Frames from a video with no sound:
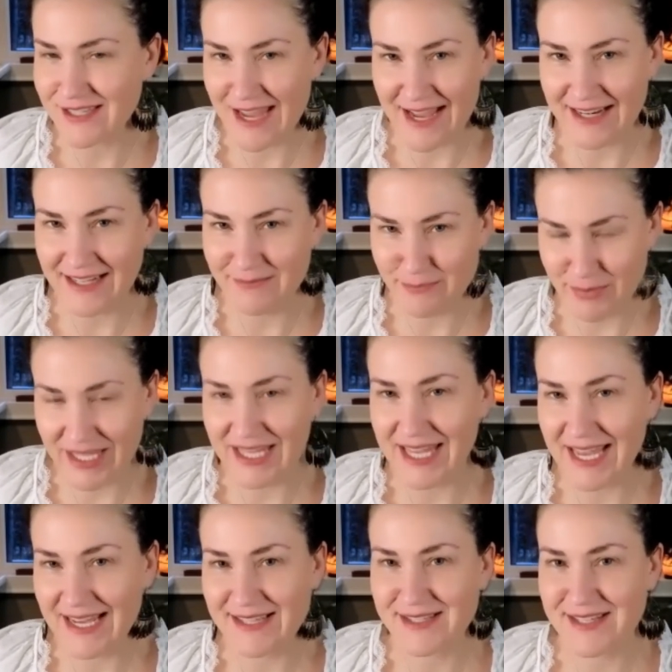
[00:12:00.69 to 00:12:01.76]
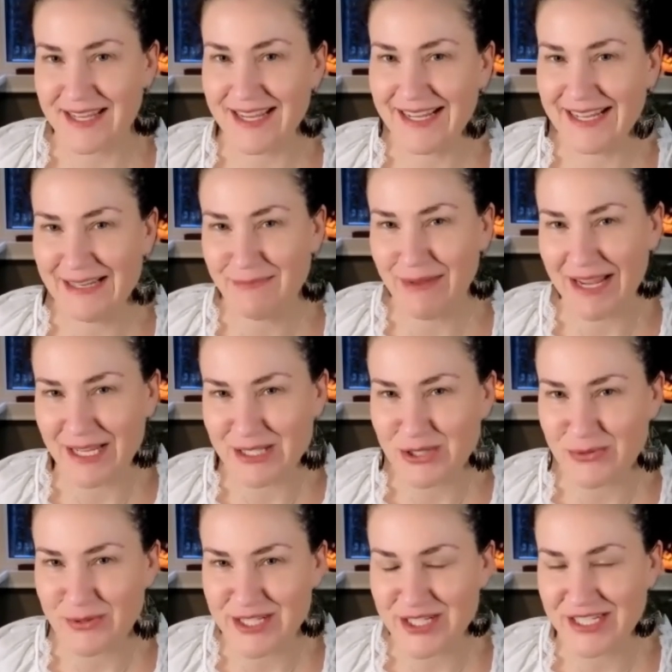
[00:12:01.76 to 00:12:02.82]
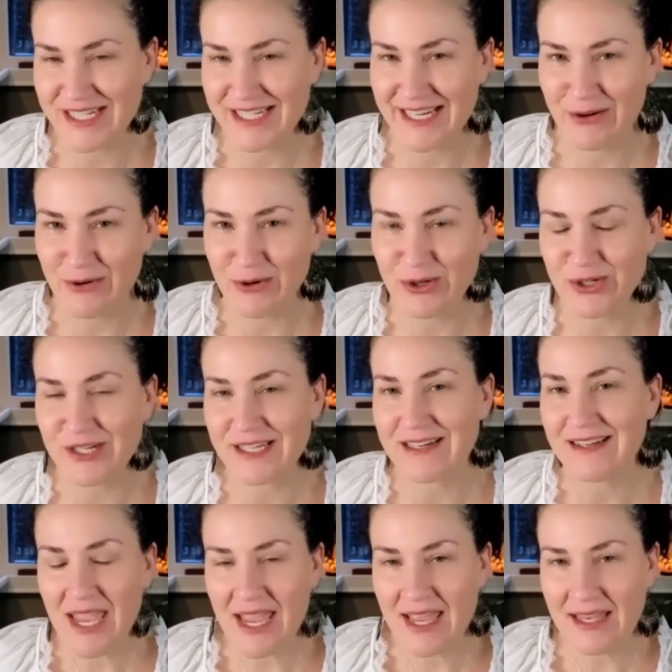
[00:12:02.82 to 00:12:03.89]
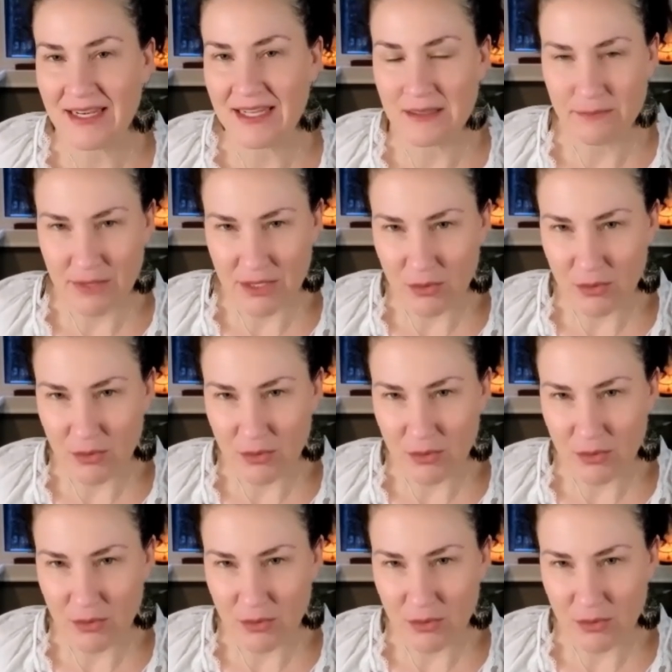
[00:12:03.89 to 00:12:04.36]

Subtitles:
had a big yes in my intuition, and I ordered it. And in the